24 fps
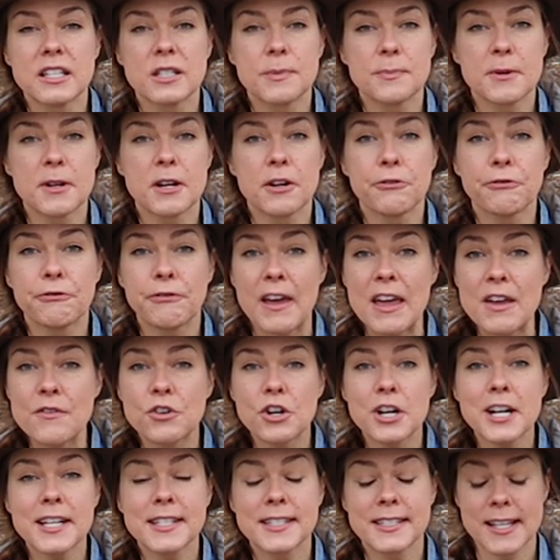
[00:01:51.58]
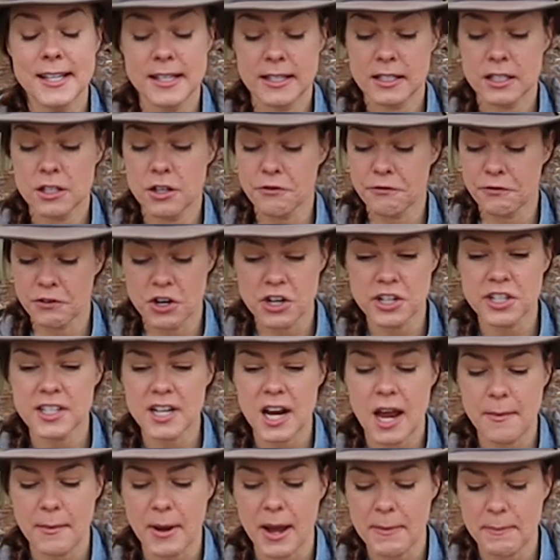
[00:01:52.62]
it's been a favorite since the first
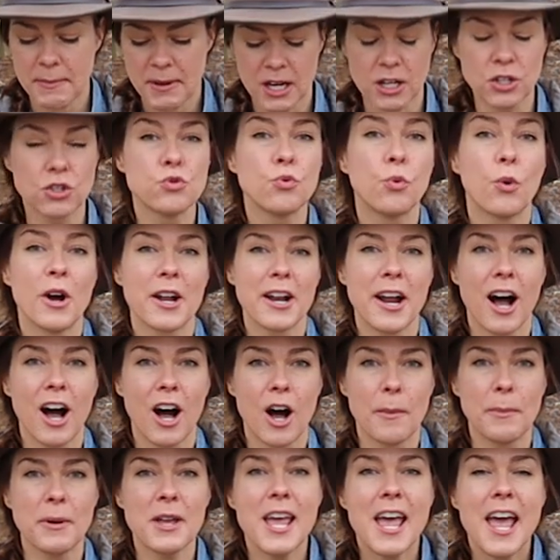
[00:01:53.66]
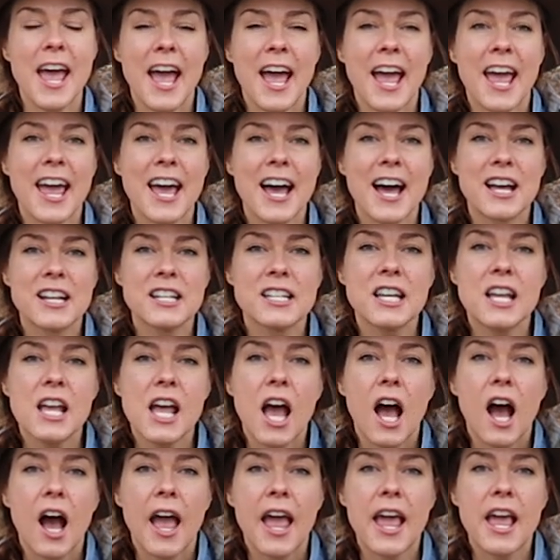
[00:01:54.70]
time I picked one up. And
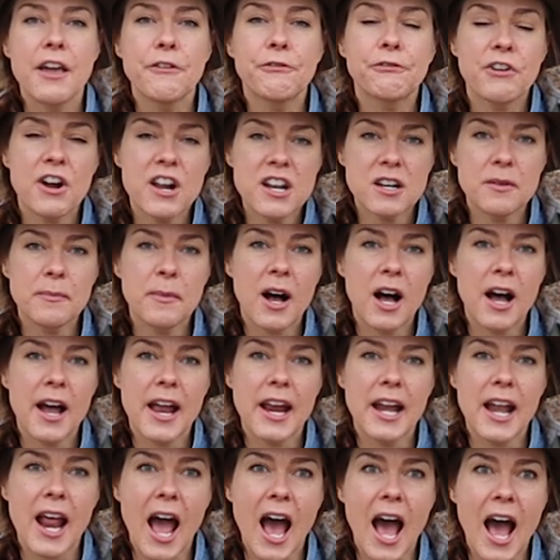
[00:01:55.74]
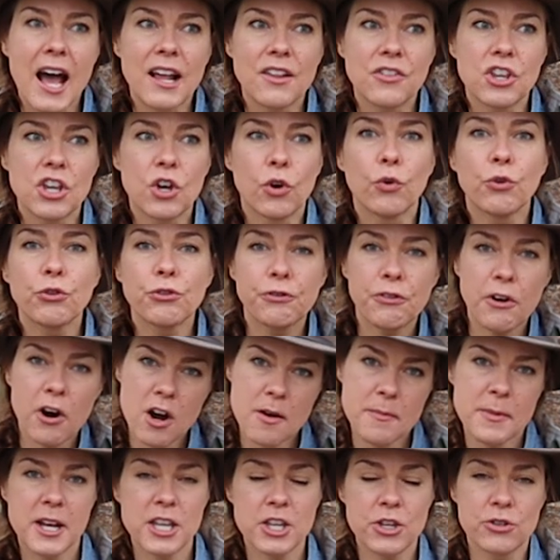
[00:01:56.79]
a friend of mine at the old
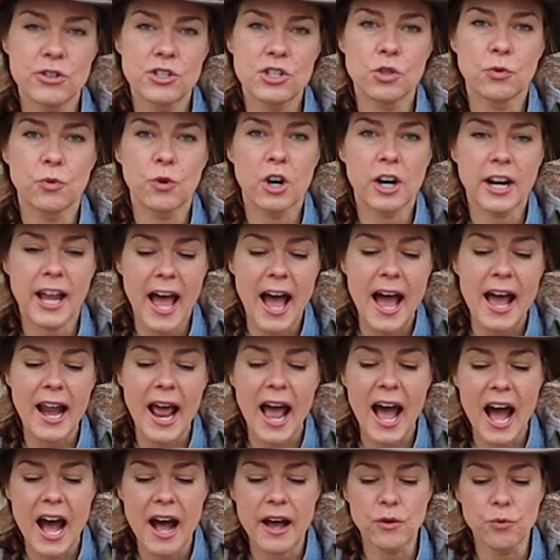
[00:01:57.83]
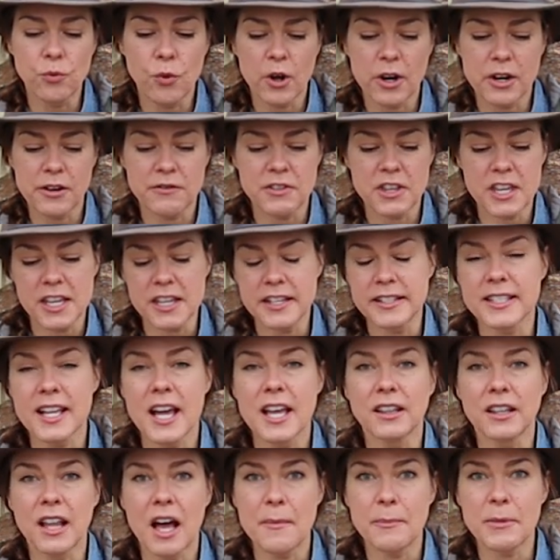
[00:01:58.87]
farm I used to work at had one of these
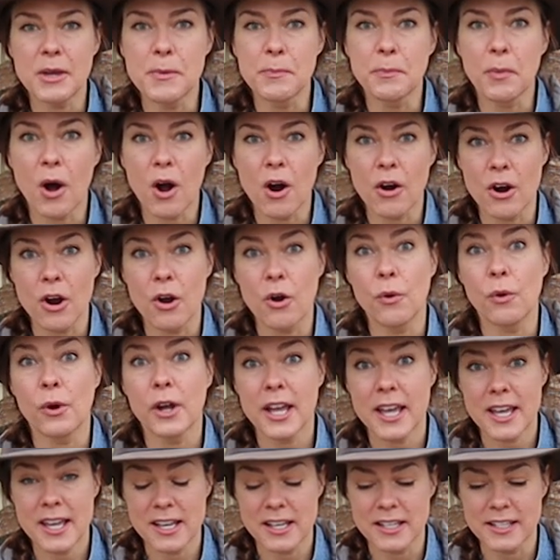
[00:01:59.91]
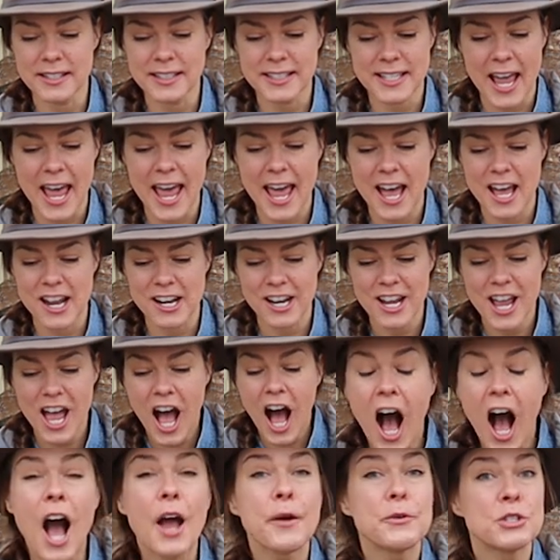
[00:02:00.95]
and let me borrow his, and
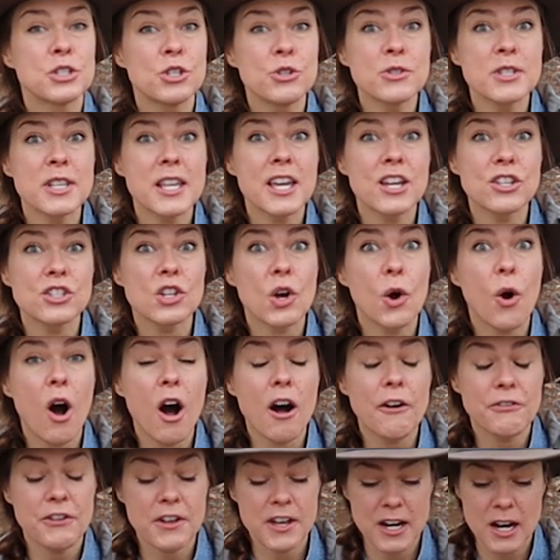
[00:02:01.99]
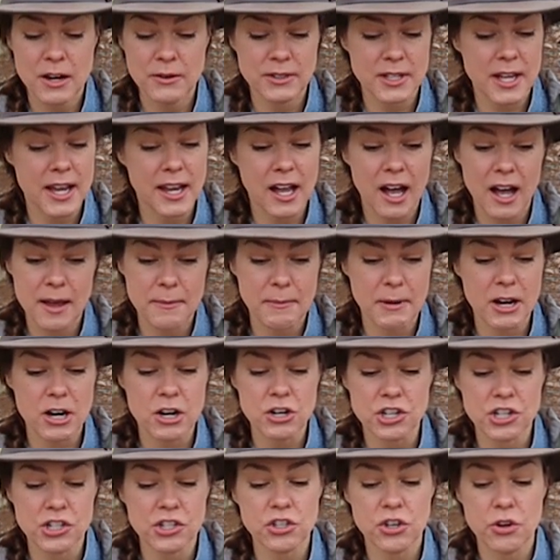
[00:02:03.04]
I was using it so often, I was like, I
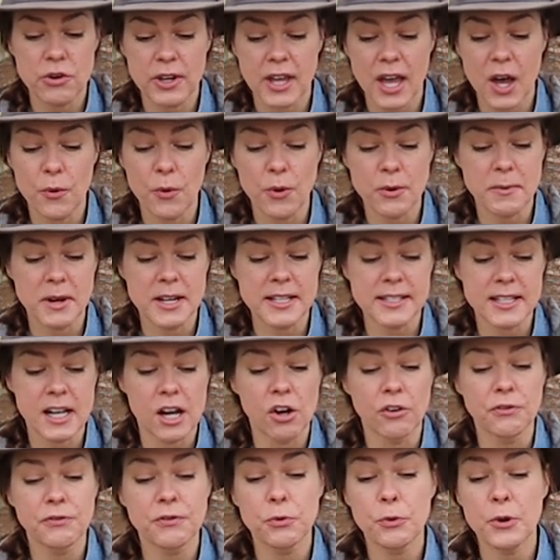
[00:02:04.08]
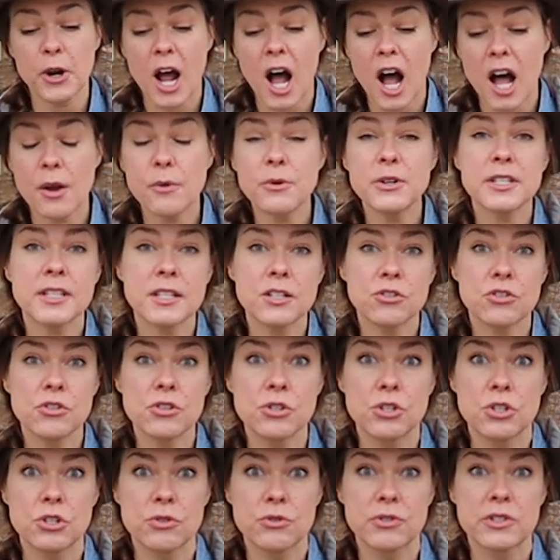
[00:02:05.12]
better just go get one myself. When I was
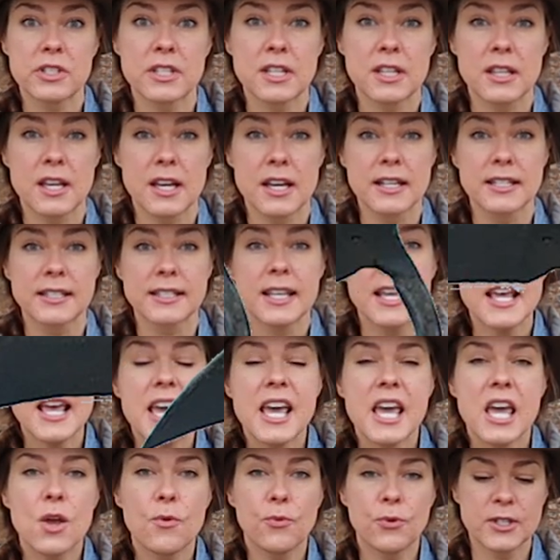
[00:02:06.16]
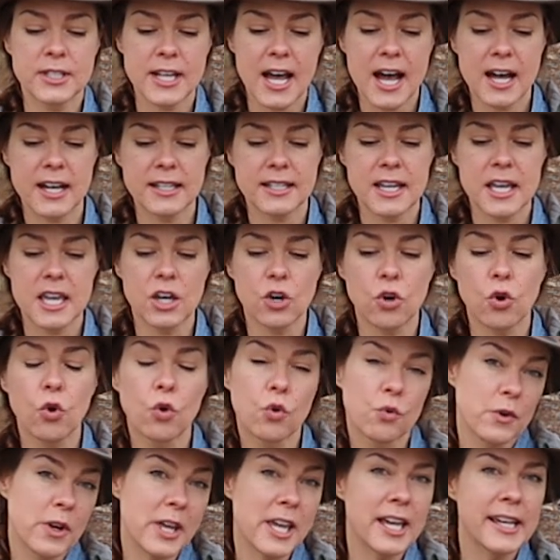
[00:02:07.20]
introduced to this, it was as a
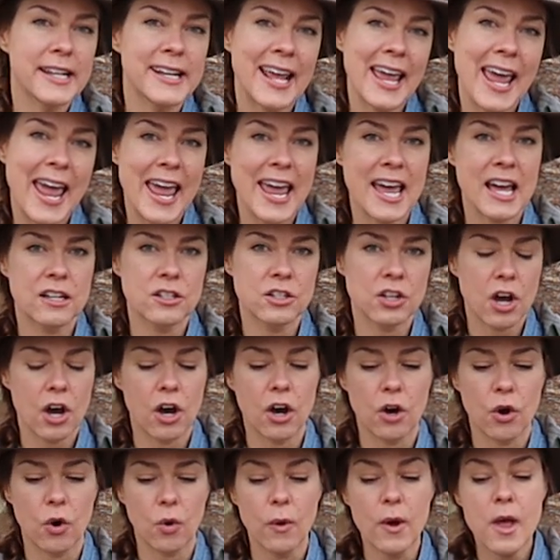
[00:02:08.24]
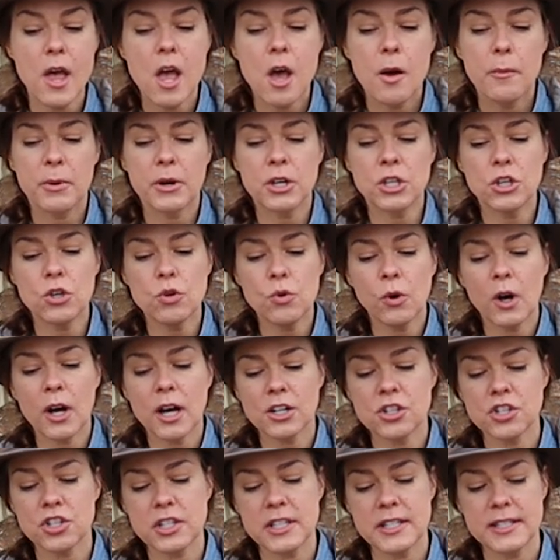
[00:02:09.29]
Korean hand hoe, but you will
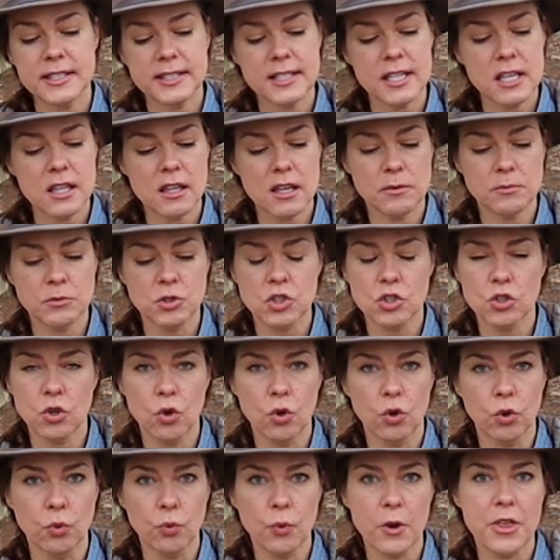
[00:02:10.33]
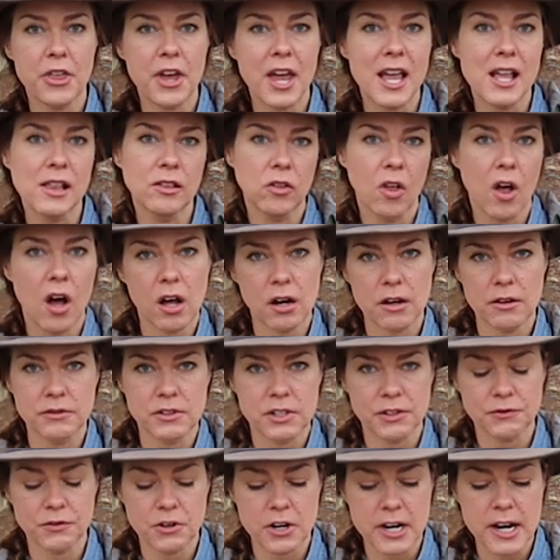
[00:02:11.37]
actually see them sold with a lot of
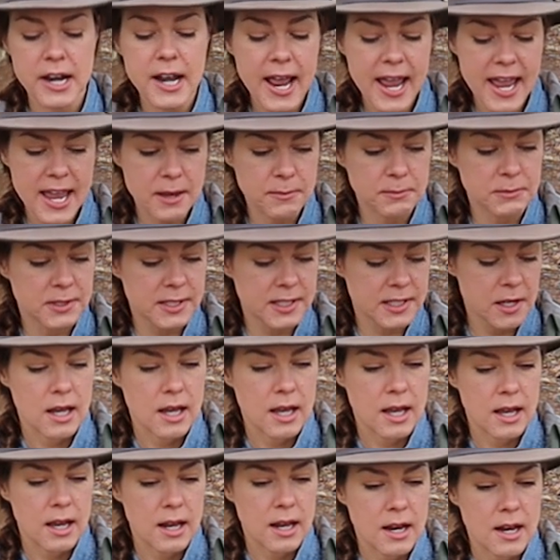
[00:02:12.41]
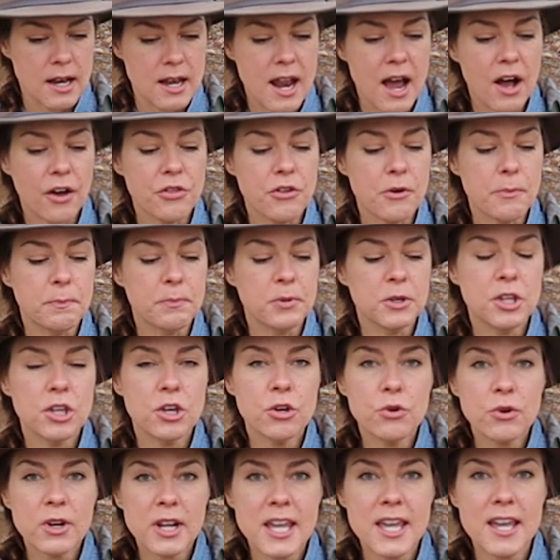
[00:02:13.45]
different names. Now, the
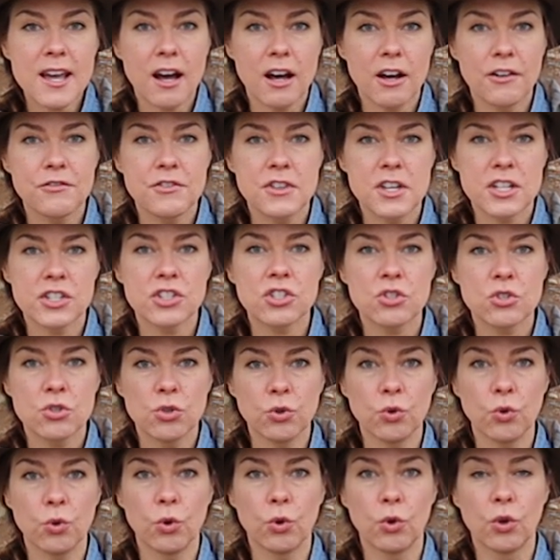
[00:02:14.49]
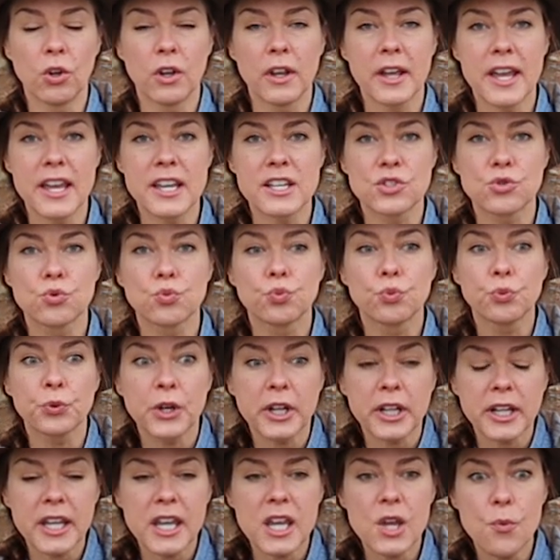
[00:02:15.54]
beauty of this tool is
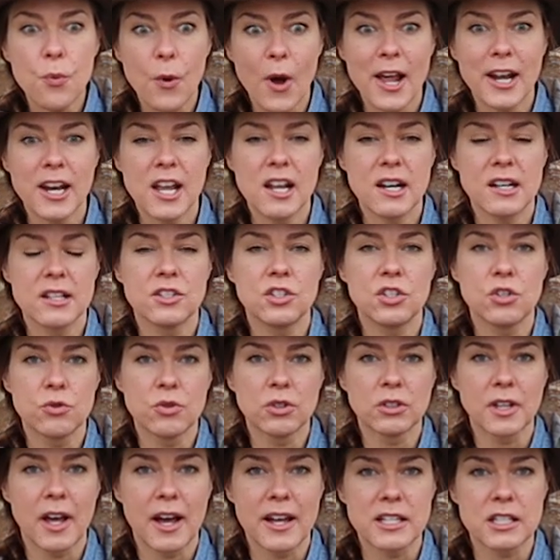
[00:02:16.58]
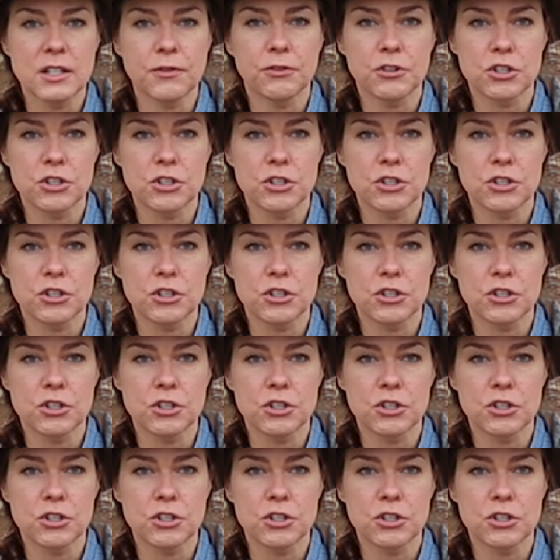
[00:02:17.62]
really when it is utilized